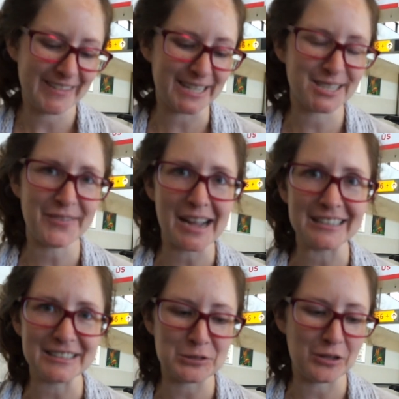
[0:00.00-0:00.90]
It's fine.
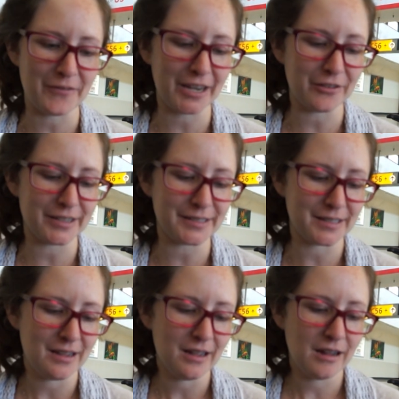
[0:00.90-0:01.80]
It's totally fine, you guys.
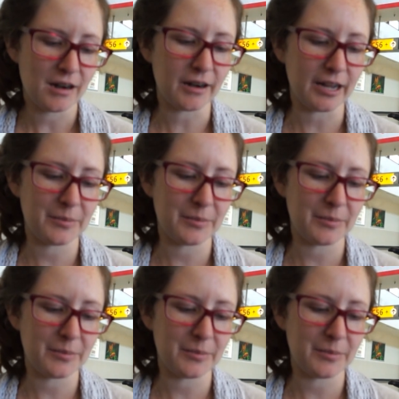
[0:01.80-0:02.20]
All right,